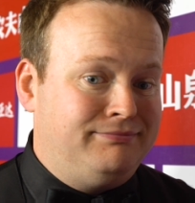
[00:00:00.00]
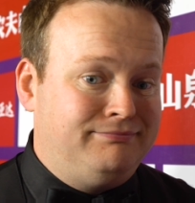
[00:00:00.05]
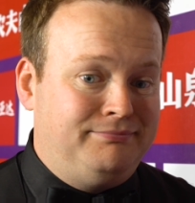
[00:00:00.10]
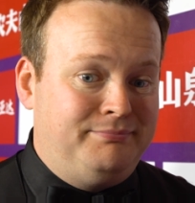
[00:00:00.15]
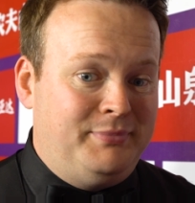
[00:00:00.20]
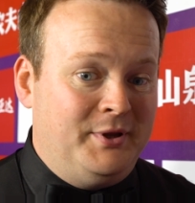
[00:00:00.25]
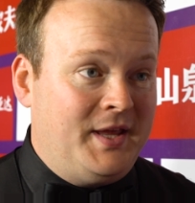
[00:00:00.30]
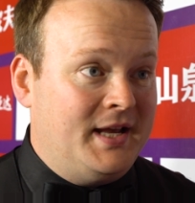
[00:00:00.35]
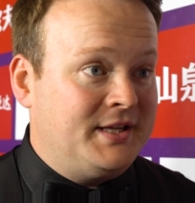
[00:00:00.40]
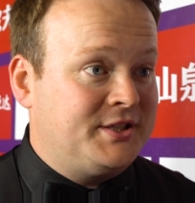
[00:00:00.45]

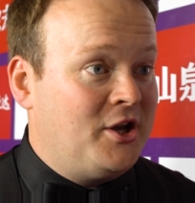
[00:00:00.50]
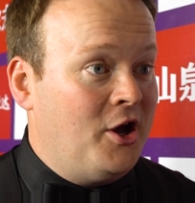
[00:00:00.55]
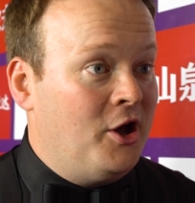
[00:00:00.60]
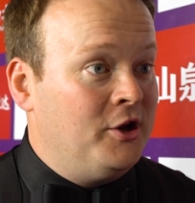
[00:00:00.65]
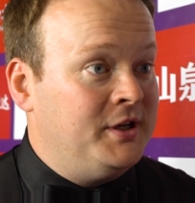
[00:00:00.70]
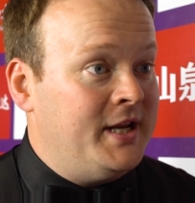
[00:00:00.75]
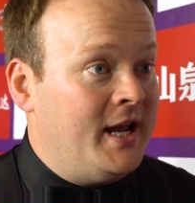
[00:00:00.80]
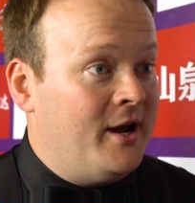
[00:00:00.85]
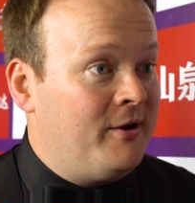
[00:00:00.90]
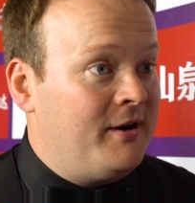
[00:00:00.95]
But that's
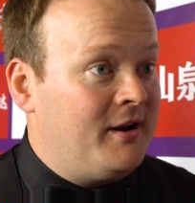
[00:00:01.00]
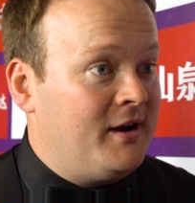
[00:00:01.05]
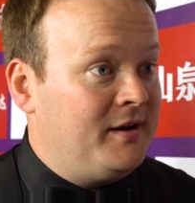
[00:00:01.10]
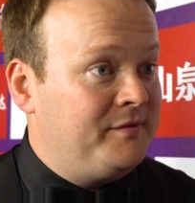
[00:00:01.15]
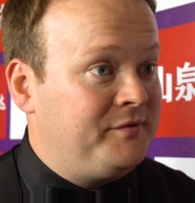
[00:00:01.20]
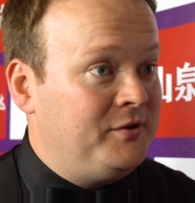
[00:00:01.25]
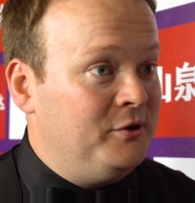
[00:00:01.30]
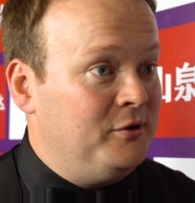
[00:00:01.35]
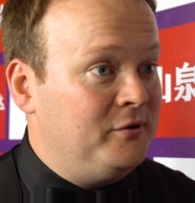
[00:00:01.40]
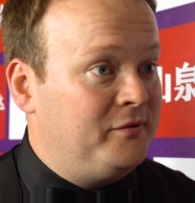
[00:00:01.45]
gone now, and I
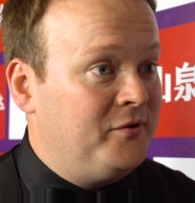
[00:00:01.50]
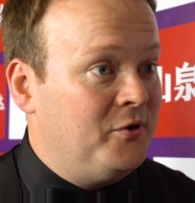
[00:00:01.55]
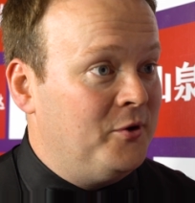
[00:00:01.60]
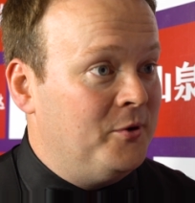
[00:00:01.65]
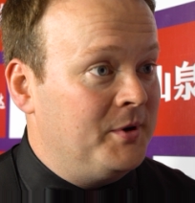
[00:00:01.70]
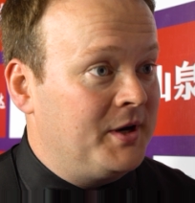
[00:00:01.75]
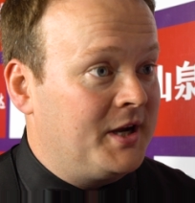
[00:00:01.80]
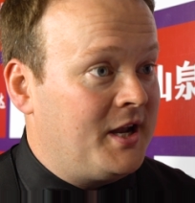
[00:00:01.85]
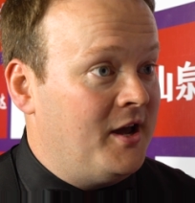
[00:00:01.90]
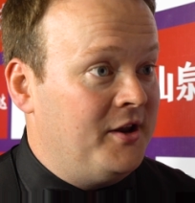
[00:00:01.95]
have to look
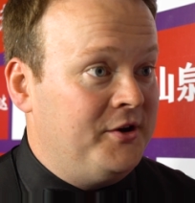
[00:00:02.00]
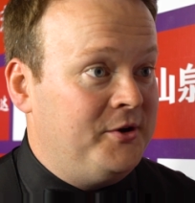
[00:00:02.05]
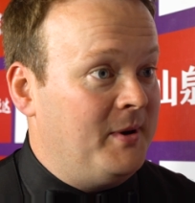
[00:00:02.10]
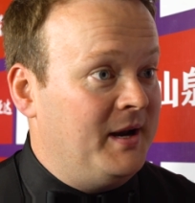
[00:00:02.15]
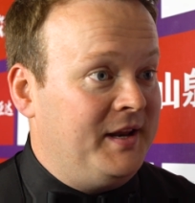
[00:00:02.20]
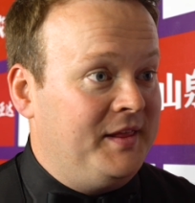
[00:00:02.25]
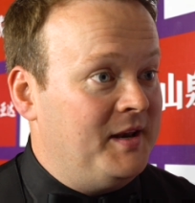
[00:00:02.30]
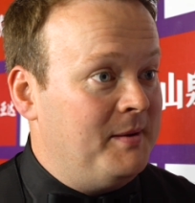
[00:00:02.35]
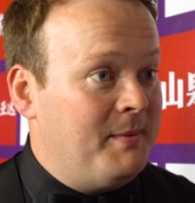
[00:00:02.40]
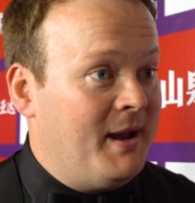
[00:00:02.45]
forward. I can't do
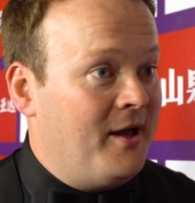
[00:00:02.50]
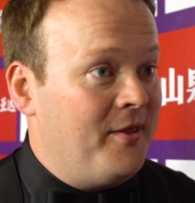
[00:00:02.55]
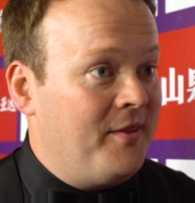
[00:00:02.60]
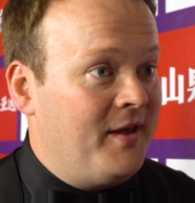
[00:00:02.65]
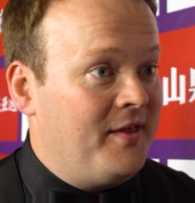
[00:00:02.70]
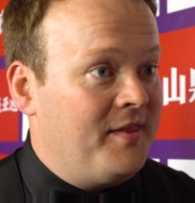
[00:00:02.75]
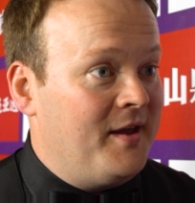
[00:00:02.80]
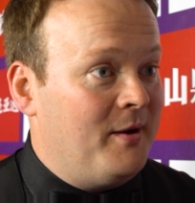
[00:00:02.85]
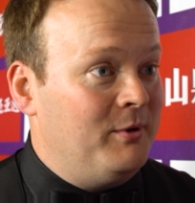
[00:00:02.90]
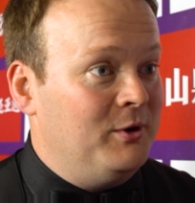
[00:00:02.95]
anything about
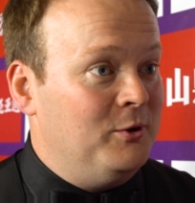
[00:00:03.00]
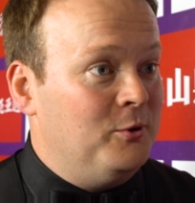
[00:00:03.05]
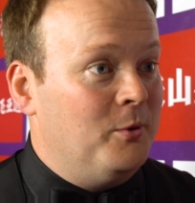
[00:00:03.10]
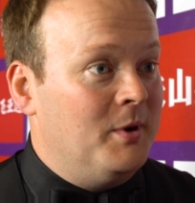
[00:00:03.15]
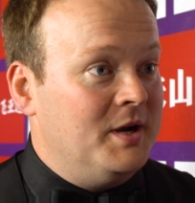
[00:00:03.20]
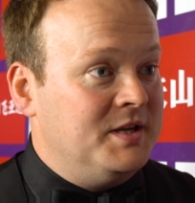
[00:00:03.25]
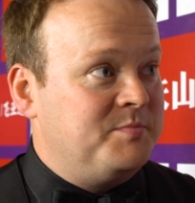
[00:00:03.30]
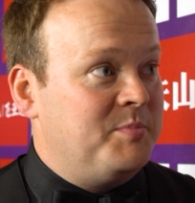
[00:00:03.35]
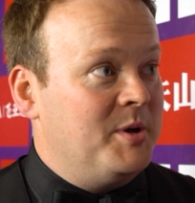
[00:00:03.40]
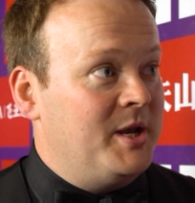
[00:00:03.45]
that. That will
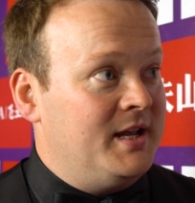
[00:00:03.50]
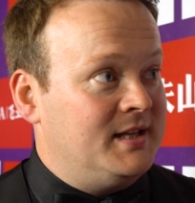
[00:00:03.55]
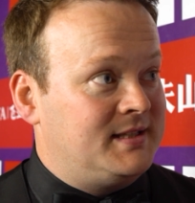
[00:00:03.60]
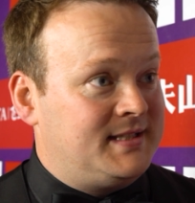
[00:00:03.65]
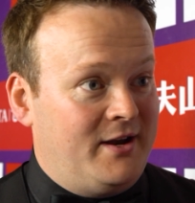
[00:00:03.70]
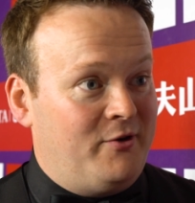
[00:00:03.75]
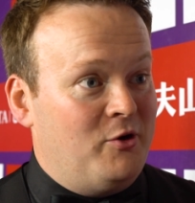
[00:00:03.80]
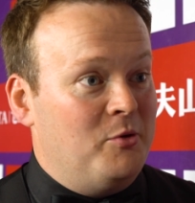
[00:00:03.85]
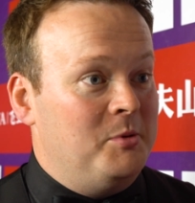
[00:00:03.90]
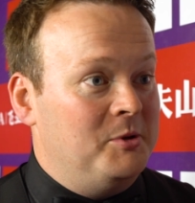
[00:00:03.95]
always be a
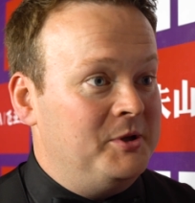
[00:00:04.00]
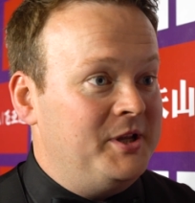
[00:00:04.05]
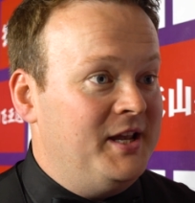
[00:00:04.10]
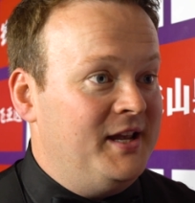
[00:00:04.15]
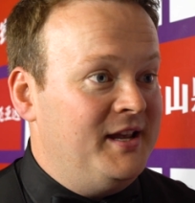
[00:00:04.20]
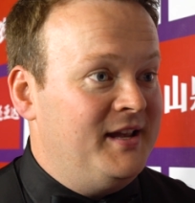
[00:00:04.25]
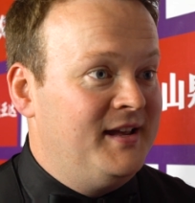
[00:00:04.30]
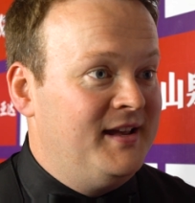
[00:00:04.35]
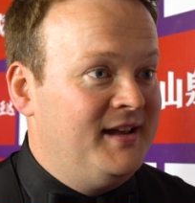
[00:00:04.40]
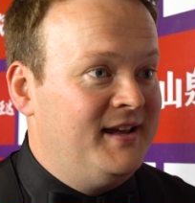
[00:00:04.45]
terrible
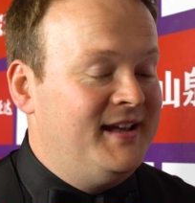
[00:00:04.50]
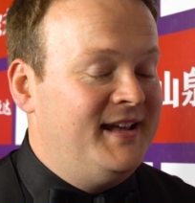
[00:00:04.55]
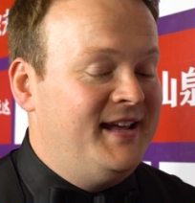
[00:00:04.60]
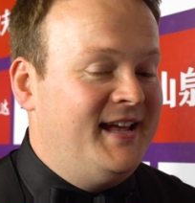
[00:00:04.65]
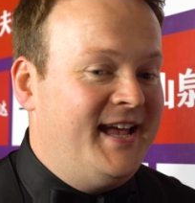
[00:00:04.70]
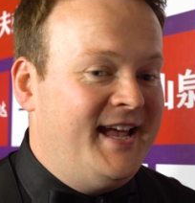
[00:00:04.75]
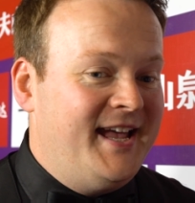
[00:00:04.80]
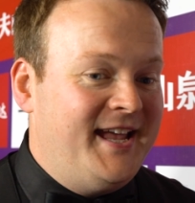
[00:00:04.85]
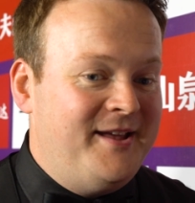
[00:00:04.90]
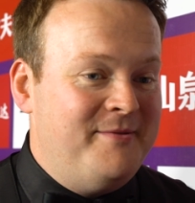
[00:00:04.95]
year
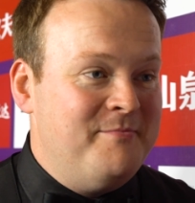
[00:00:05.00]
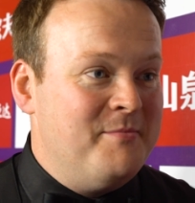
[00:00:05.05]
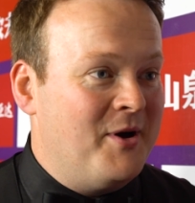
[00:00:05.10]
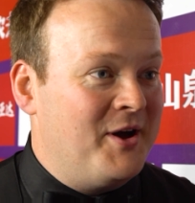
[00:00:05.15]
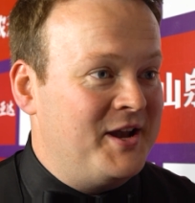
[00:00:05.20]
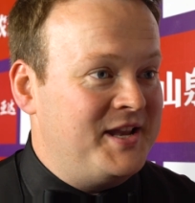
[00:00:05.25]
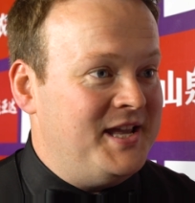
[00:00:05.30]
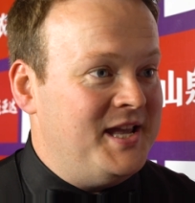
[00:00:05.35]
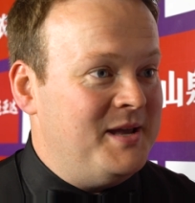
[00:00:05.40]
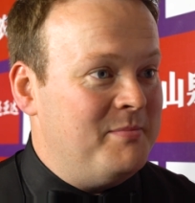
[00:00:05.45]
in
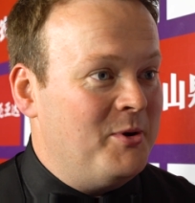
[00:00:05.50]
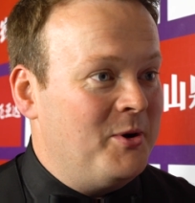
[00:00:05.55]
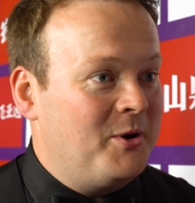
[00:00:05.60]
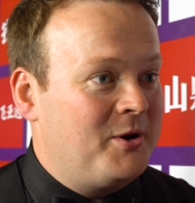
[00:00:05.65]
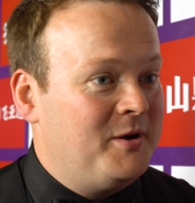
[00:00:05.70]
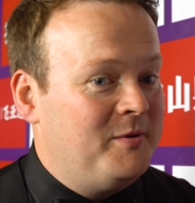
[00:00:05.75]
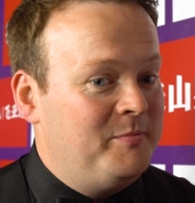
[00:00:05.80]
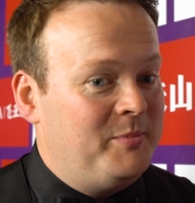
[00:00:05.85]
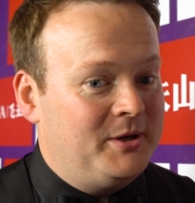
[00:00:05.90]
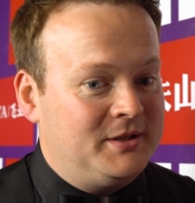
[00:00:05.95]
my yearbook.
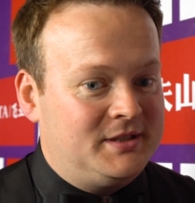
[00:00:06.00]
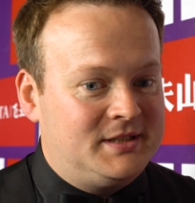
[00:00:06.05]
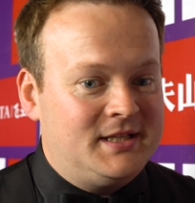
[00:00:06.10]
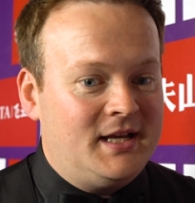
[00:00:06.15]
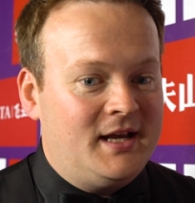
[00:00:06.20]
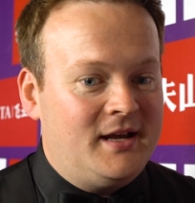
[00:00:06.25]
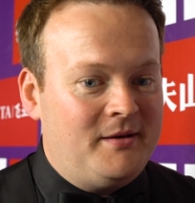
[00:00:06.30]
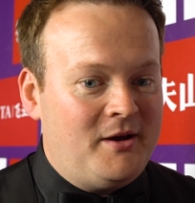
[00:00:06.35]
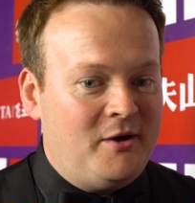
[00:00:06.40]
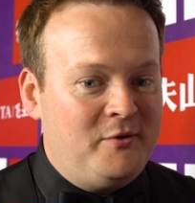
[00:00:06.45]
But
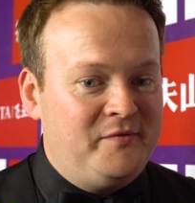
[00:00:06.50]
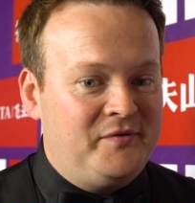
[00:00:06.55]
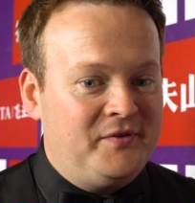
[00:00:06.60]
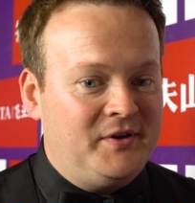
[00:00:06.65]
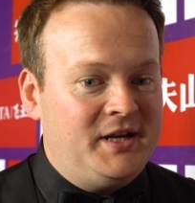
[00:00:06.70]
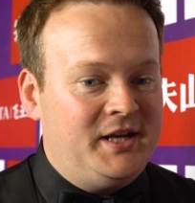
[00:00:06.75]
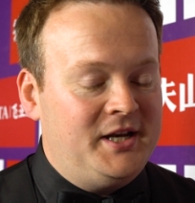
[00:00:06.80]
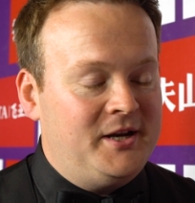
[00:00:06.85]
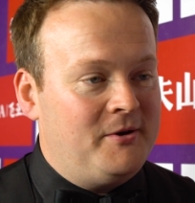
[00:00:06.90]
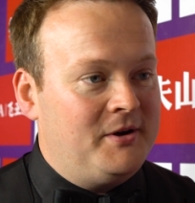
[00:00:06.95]

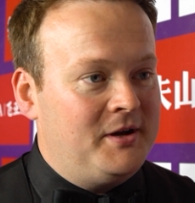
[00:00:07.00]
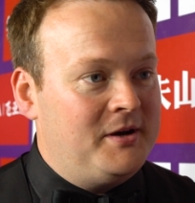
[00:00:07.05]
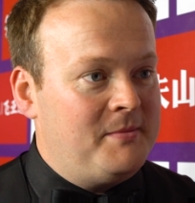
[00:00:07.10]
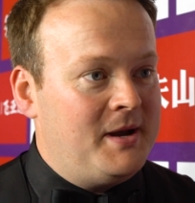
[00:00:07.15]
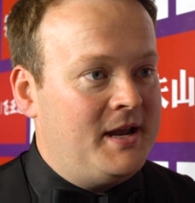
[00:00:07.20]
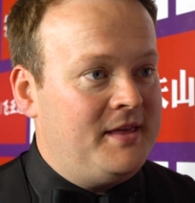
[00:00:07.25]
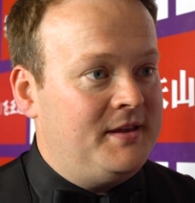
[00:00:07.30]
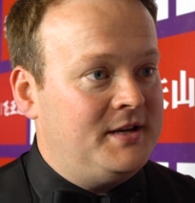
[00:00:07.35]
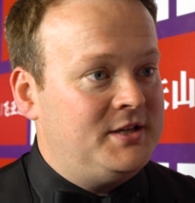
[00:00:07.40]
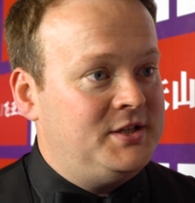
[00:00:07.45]
hopefully, you know, I'm going to
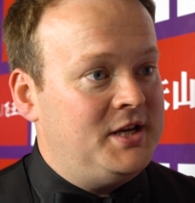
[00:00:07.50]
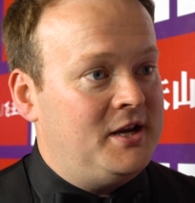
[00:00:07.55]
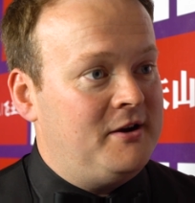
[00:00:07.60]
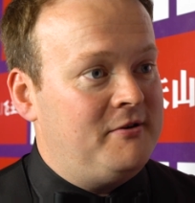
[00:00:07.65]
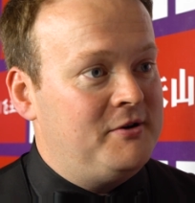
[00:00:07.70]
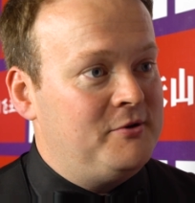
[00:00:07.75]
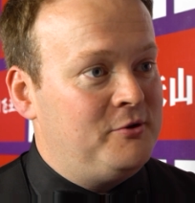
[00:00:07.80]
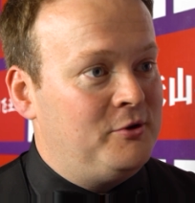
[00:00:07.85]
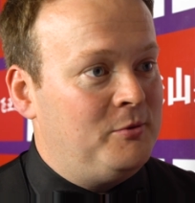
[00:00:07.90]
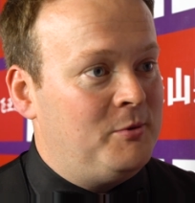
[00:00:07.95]
make this year
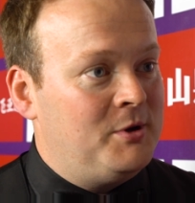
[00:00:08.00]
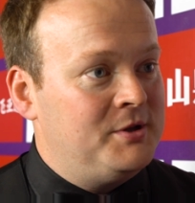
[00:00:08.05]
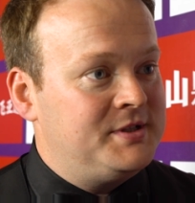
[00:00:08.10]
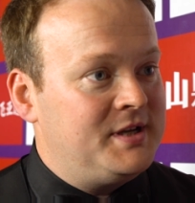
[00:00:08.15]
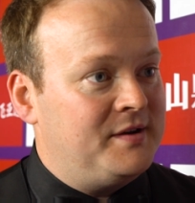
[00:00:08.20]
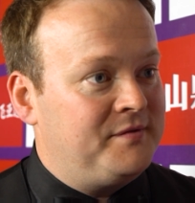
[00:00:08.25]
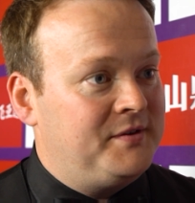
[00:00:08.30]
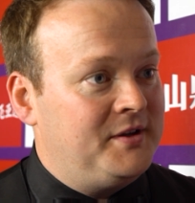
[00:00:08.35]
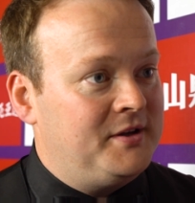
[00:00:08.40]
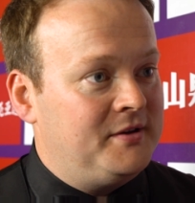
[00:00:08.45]
and all the ones
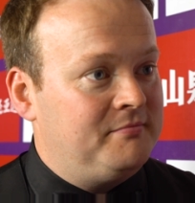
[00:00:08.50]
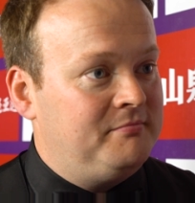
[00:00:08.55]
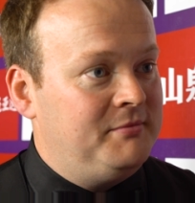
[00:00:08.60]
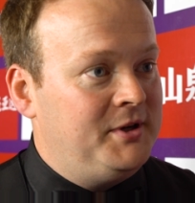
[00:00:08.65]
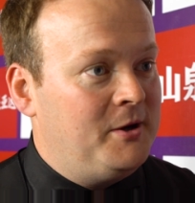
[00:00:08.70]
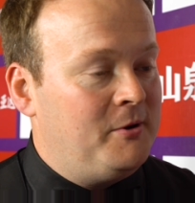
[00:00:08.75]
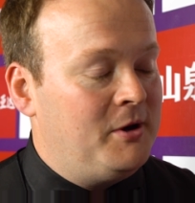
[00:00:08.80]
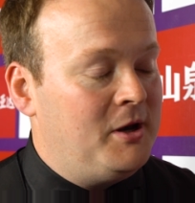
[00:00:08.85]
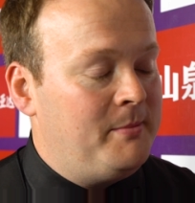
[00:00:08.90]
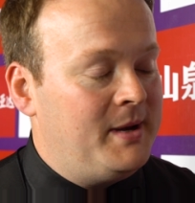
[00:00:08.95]
after, you
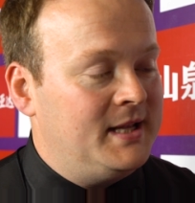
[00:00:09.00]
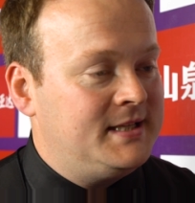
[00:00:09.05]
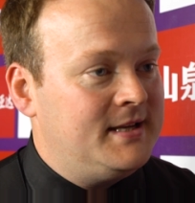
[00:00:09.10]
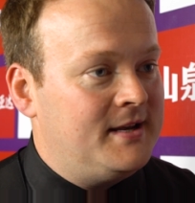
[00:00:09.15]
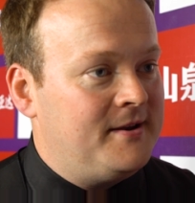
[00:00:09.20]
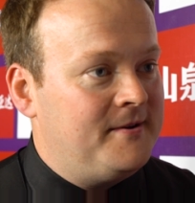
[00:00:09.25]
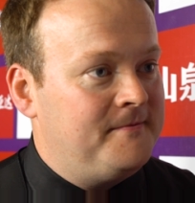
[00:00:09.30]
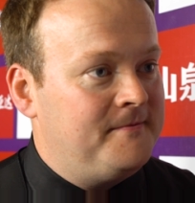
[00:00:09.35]
know, a lot better.